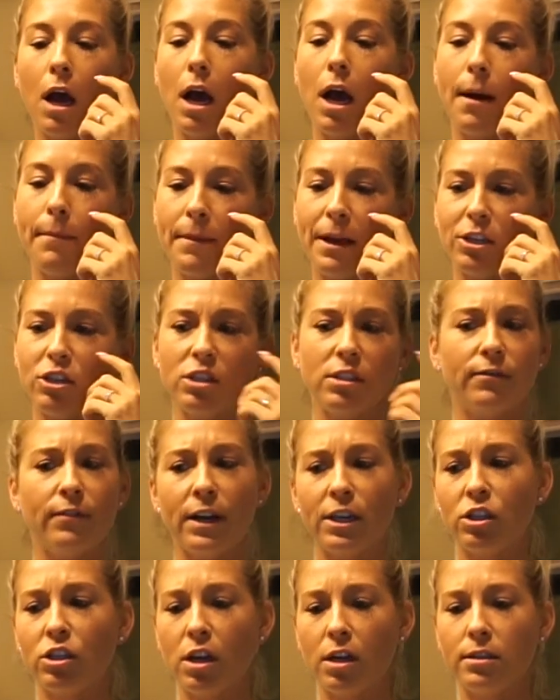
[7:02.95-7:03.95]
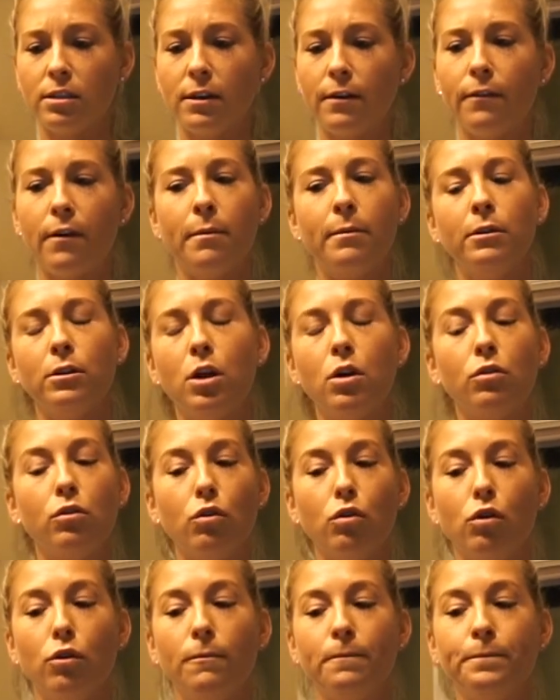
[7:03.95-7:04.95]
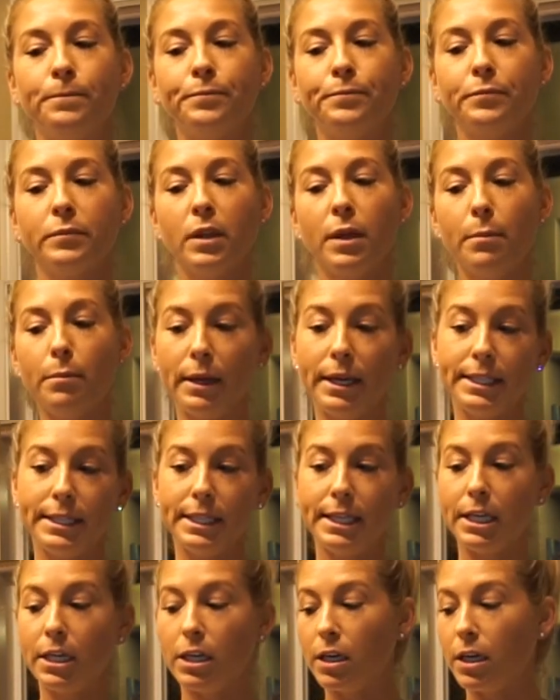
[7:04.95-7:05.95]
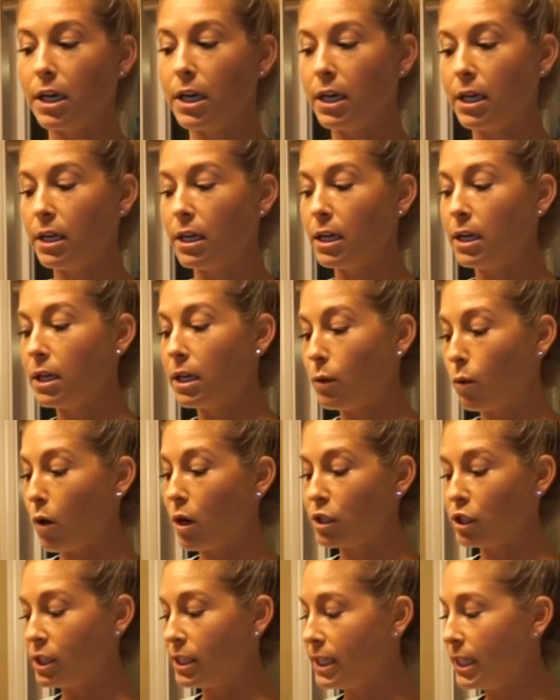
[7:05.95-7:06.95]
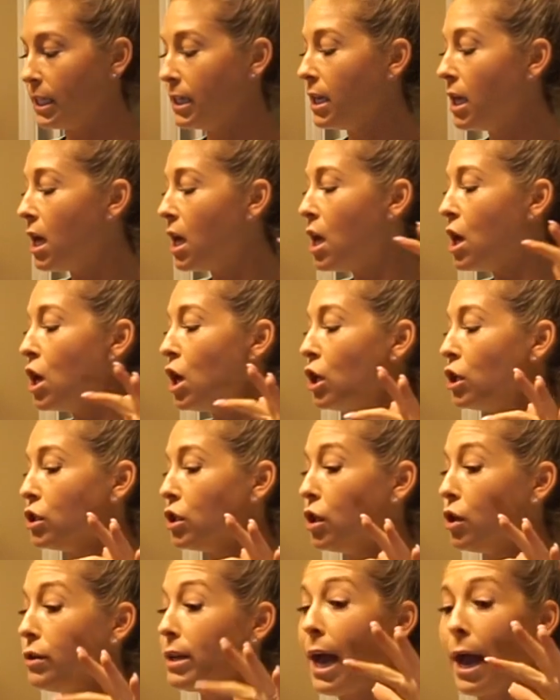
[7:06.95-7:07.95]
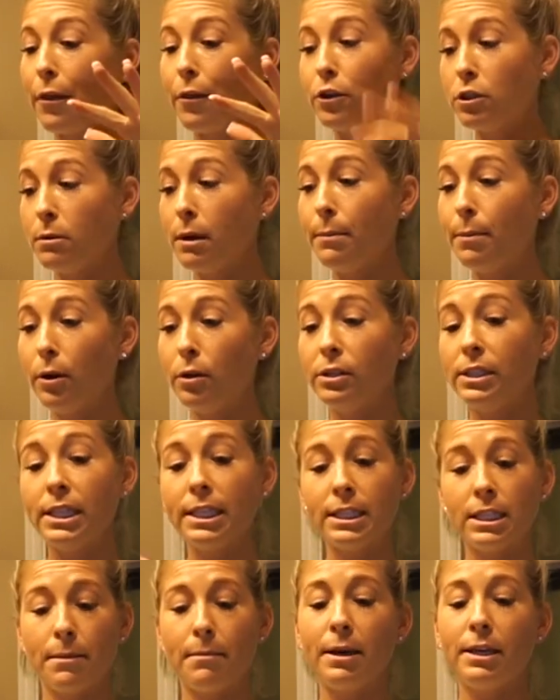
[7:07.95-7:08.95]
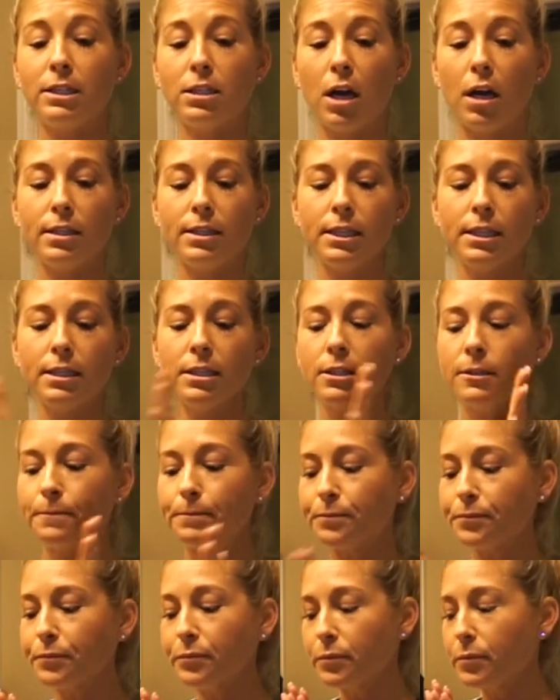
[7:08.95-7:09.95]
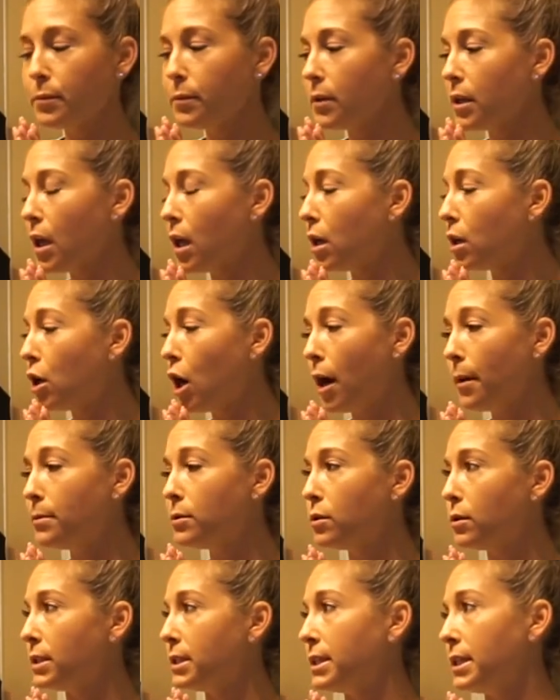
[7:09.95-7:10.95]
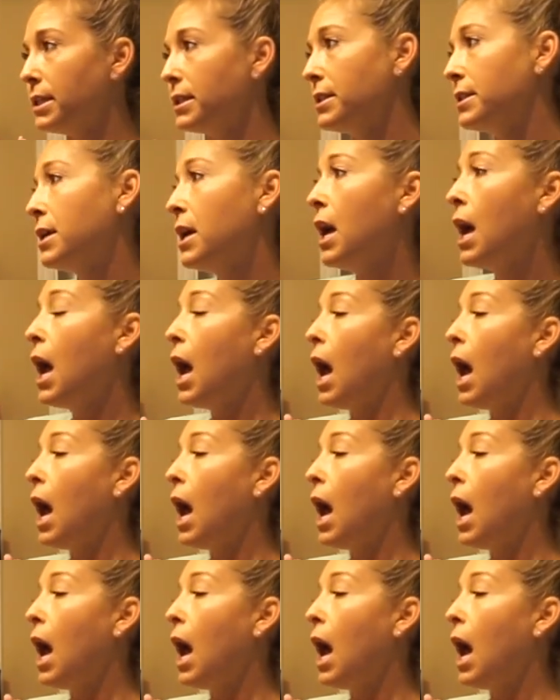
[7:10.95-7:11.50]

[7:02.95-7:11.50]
That's just fresh salsa from a local place here in Washington. So yeah, those are my proteins and my sauces. Carb sources.